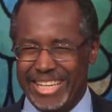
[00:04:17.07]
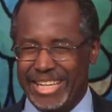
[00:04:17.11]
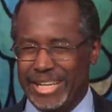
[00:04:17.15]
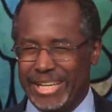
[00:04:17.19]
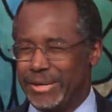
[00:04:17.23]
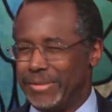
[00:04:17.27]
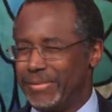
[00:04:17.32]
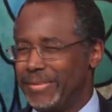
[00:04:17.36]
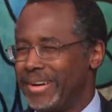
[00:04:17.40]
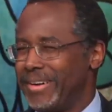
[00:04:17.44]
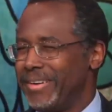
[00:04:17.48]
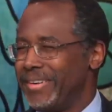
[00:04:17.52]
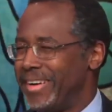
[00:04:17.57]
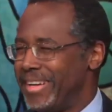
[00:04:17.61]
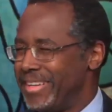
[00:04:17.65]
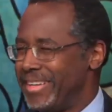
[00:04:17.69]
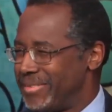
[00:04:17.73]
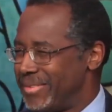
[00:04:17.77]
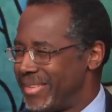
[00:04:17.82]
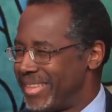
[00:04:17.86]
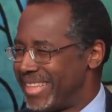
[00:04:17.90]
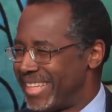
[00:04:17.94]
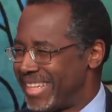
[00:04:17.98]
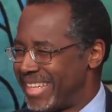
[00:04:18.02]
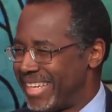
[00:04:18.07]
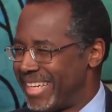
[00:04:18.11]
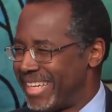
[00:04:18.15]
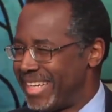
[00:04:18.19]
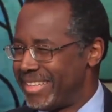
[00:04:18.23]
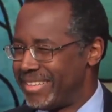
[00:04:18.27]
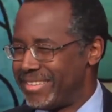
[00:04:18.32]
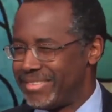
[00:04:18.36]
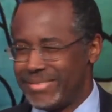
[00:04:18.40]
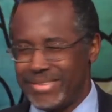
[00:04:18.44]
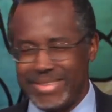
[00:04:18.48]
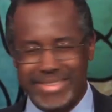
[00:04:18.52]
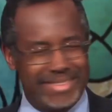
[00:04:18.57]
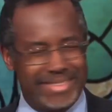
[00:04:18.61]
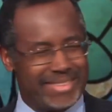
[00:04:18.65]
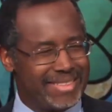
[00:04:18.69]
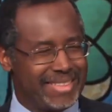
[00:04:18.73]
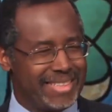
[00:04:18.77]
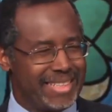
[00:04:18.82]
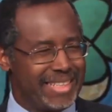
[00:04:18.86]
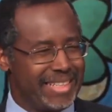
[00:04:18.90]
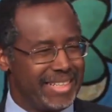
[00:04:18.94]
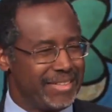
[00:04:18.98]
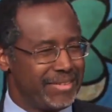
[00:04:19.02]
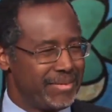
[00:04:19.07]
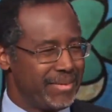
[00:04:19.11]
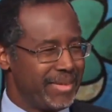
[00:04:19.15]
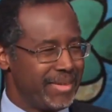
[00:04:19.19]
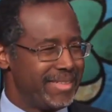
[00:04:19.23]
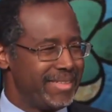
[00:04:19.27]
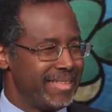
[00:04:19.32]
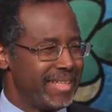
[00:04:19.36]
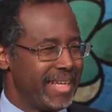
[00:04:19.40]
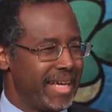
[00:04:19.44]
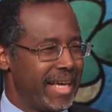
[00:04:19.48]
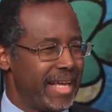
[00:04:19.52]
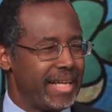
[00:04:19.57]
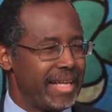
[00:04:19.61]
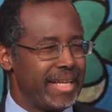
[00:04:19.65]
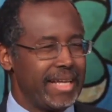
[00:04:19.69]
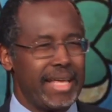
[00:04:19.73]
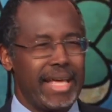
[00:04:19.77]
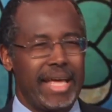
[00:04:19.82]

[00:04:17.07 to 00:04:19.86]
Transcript: whereas with the kids, what you see is what you get.